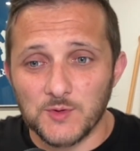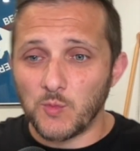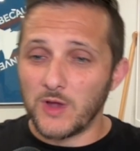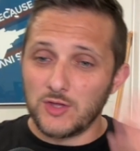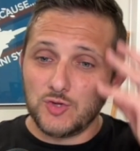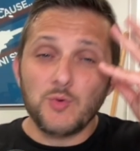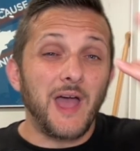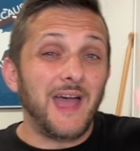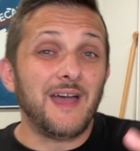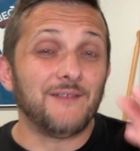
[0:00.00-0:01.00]
So what you
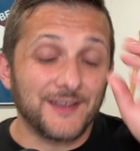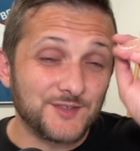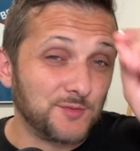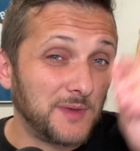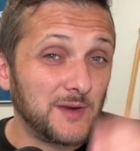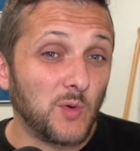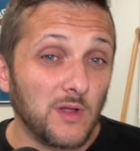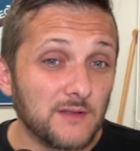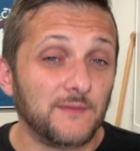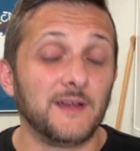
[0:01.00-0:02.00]
have as your main
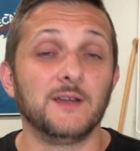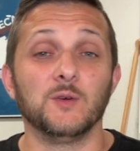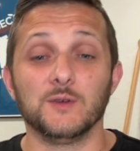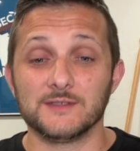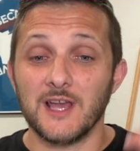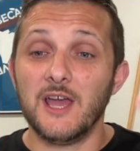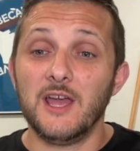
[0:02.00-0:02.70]
qualifying goals,